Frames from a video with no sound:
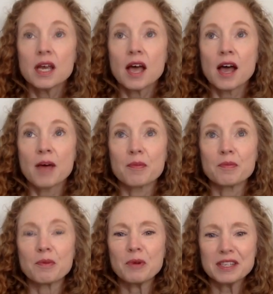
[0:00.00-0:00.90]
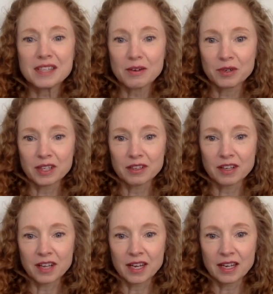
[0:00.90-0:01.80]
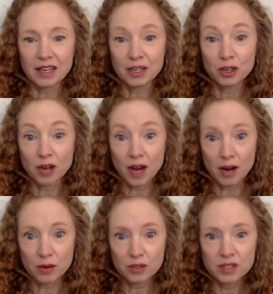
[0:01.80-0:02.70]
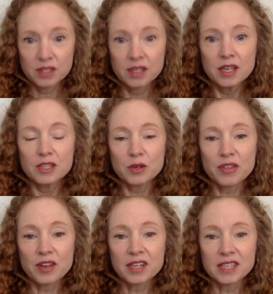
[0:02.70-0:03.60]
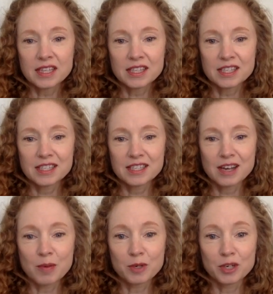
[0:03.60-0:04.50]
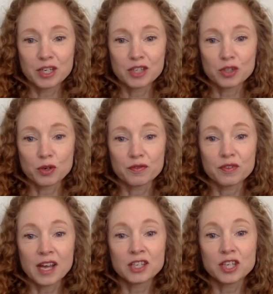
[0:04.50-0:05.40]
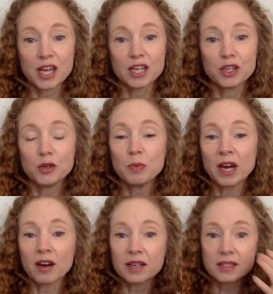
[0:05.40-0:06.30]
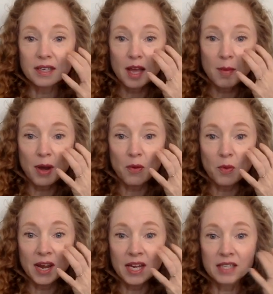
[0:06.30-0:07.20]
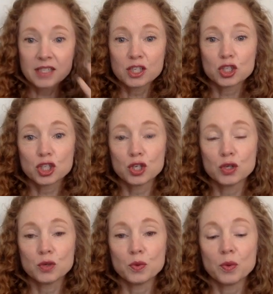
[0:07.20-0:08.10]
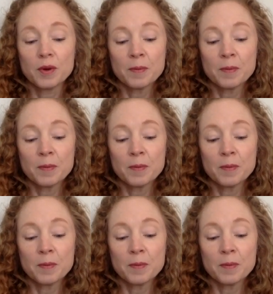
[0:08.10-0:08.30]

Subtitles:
But what does that really look like in your house? So I thought I'd take this opportunity to sort of educate you parents about ways to